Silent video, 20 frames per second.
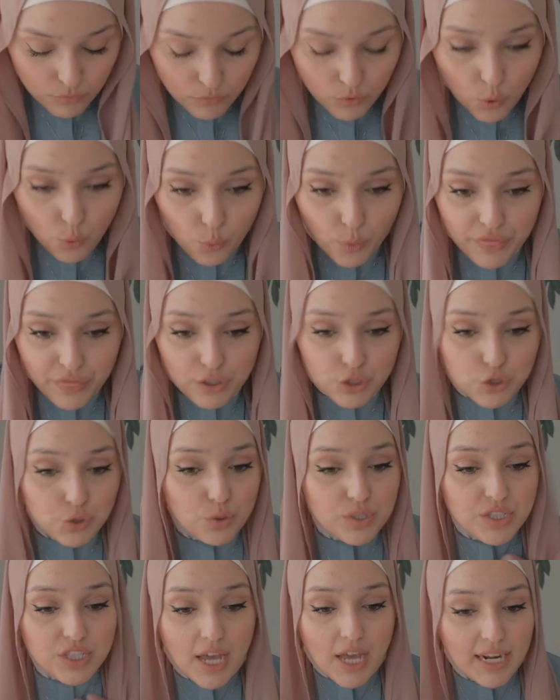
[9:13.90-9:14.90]
with the
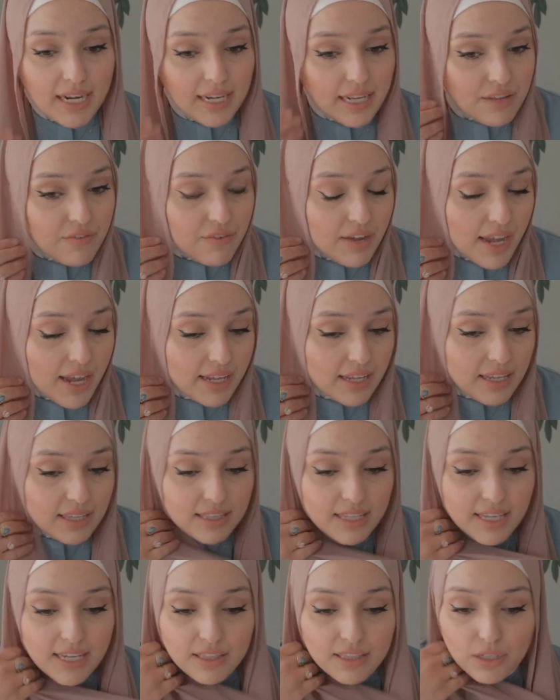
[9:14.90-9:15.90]
short side, I leave it hanging
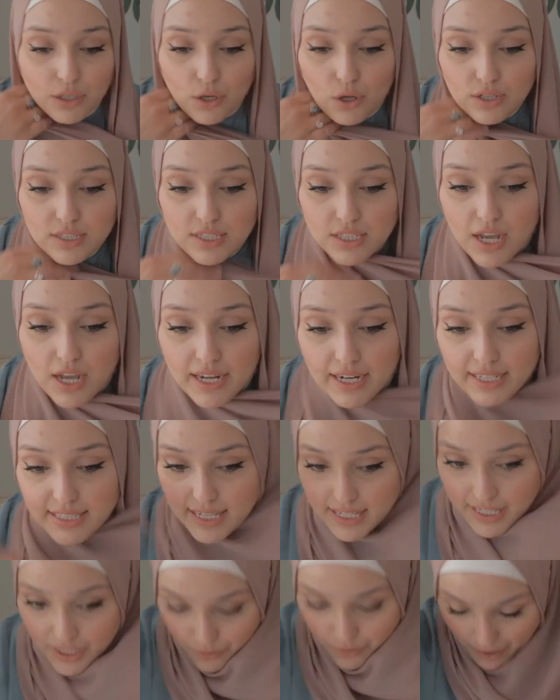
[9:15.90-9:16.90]
there. The long side, I
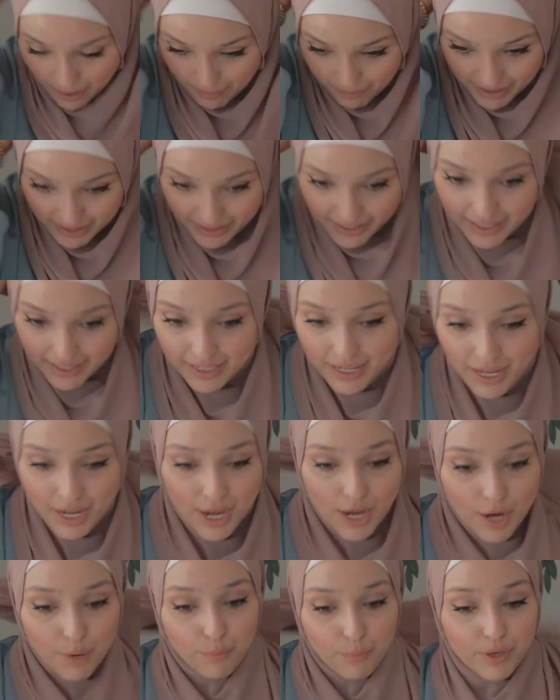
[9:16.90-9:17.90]
take it around my neck,
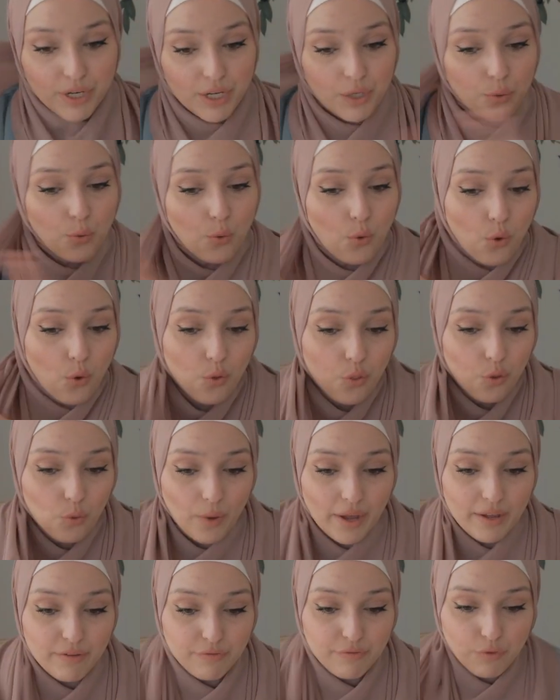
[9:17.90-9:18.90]
bring it all the
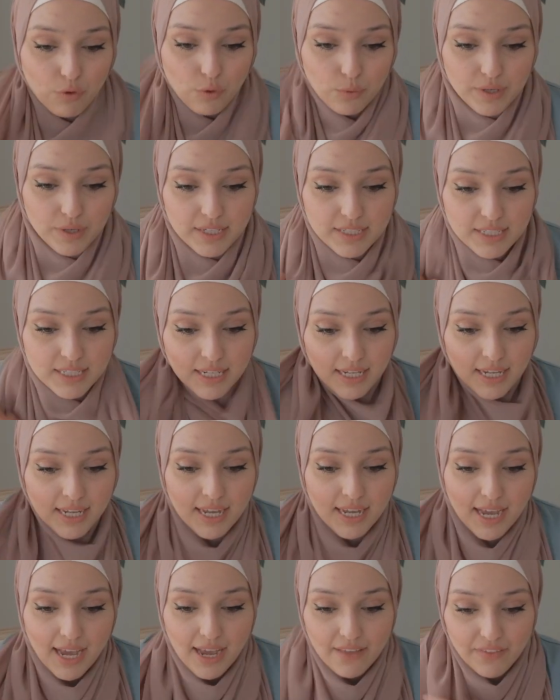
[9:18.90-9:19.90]
way forward,
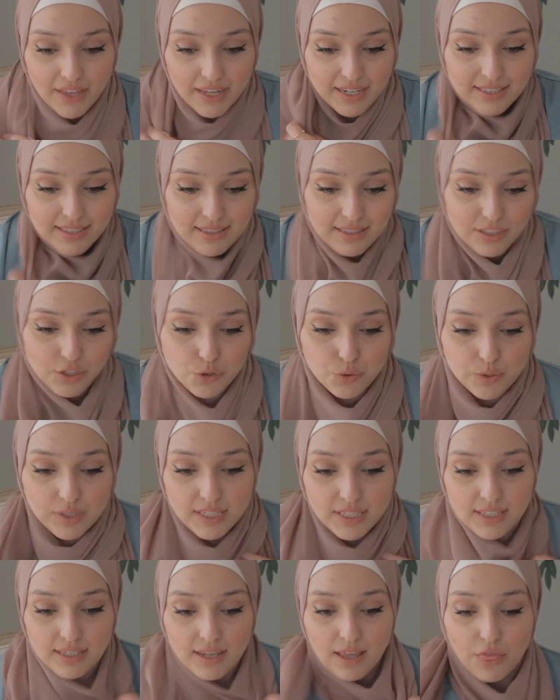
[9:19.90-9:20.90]
and that is
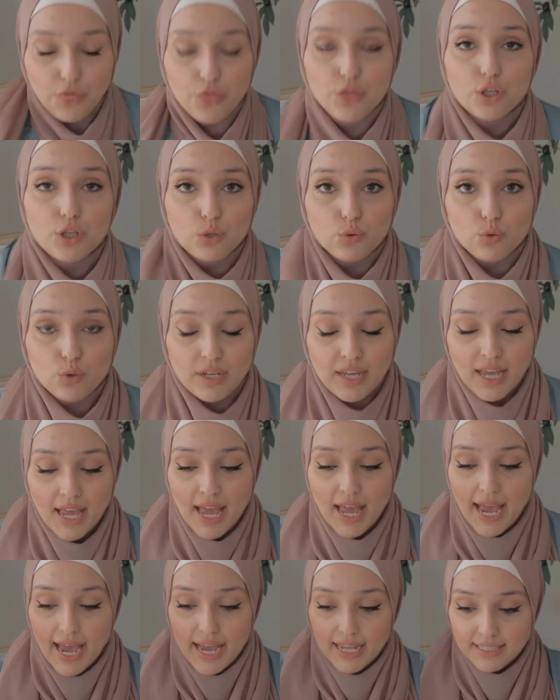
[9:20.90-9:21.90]
literally the look.
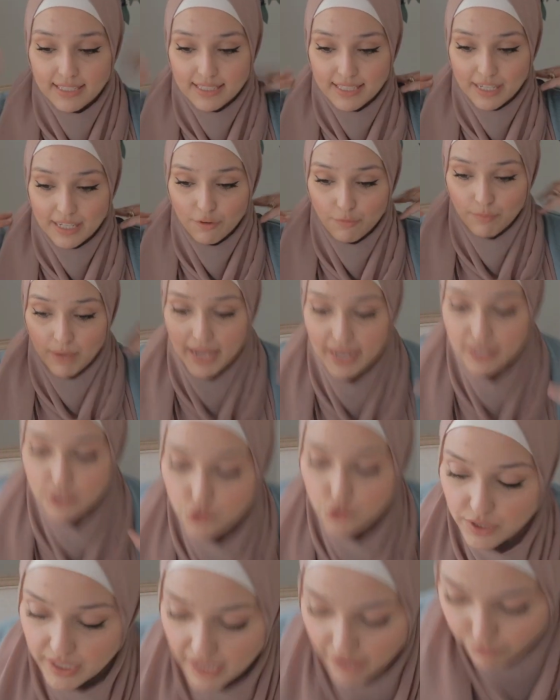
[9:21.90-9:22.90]
And to give me
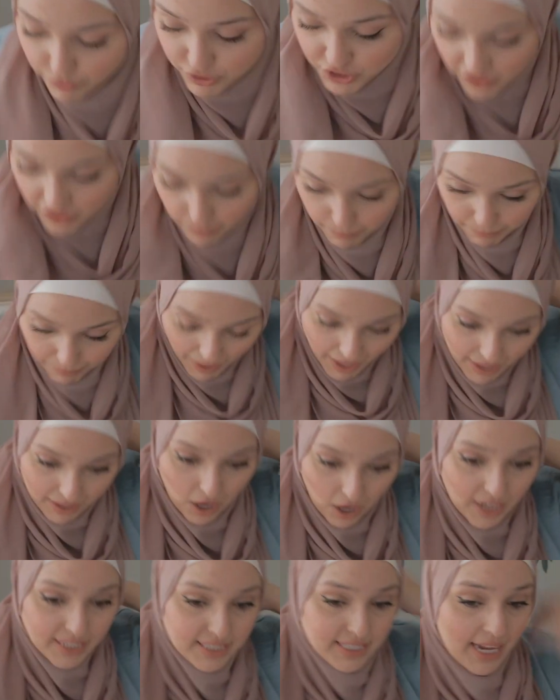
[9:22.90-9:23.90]
extra coverage at the back,
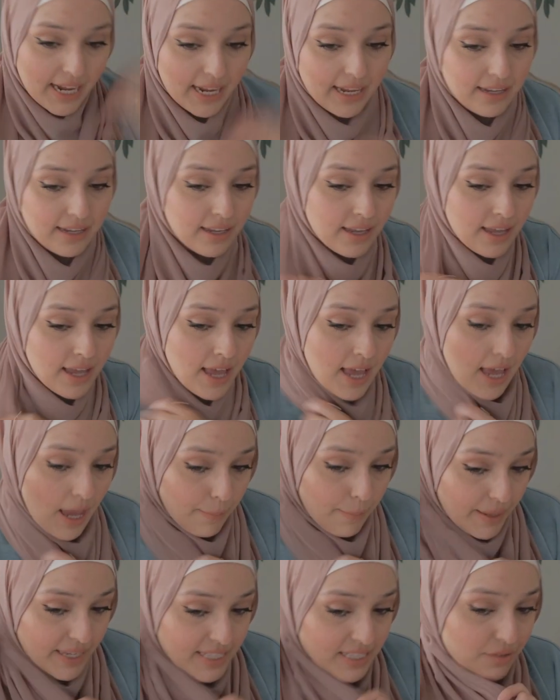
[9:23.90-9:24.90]
I take a
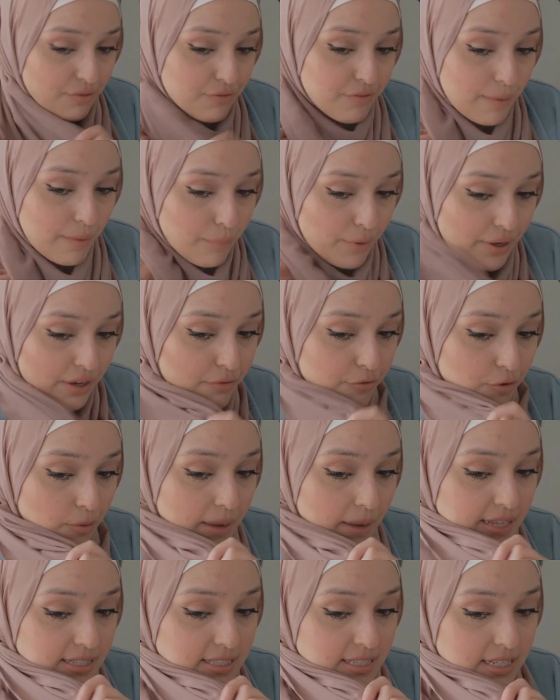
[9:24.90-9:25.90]
piece of fabric from
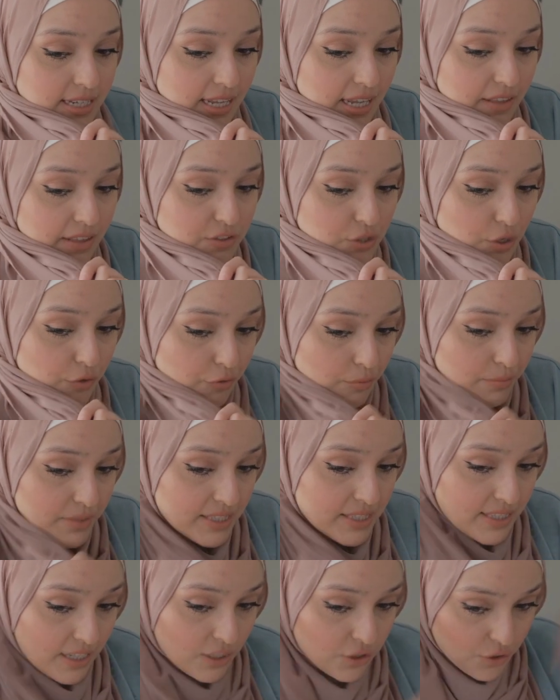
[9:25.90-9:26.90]
underneath, so from this
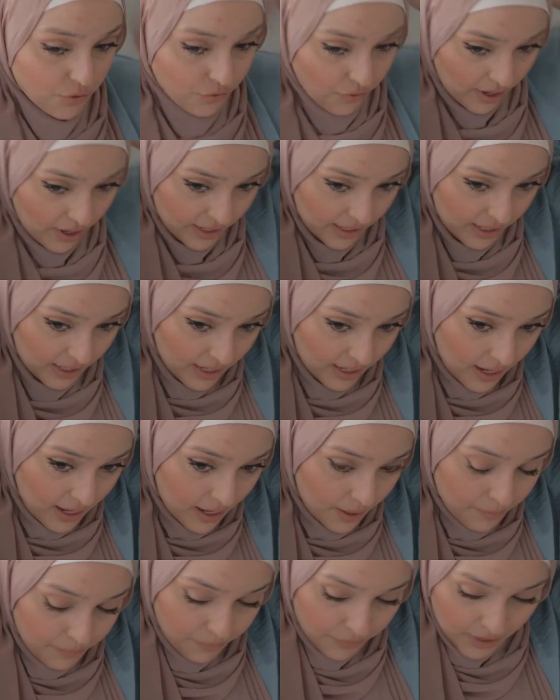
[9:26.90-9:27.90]
section right here,